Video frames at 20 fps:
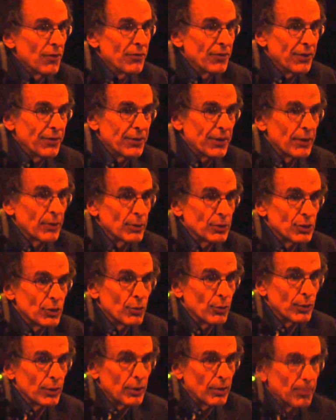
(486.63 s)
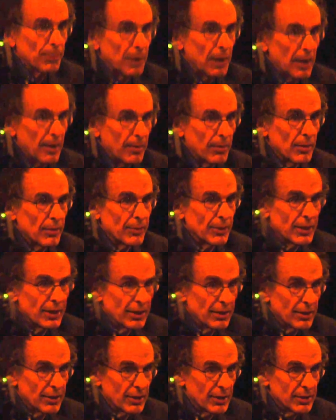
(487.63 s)
that there was a real problem
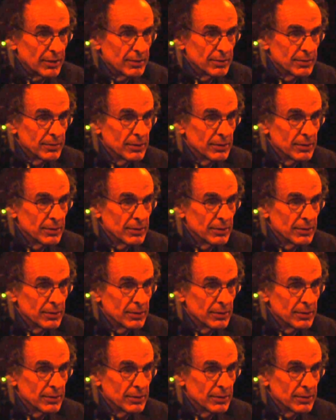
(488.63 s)
here.